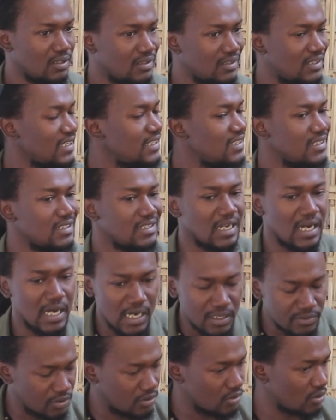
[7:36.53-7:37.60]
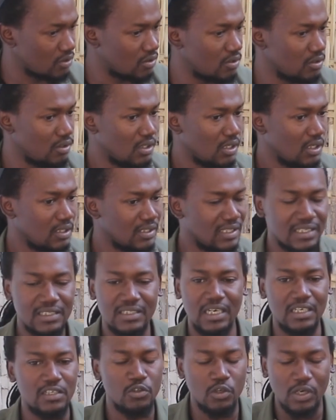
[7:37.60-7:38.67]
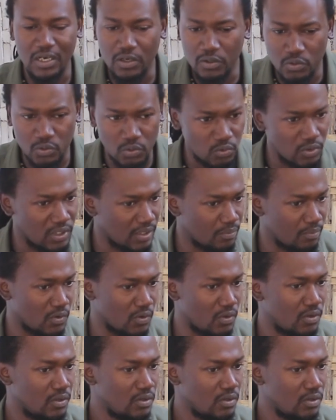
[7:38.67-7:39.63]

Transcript: That is absurd. That, that you cannot do that, bro.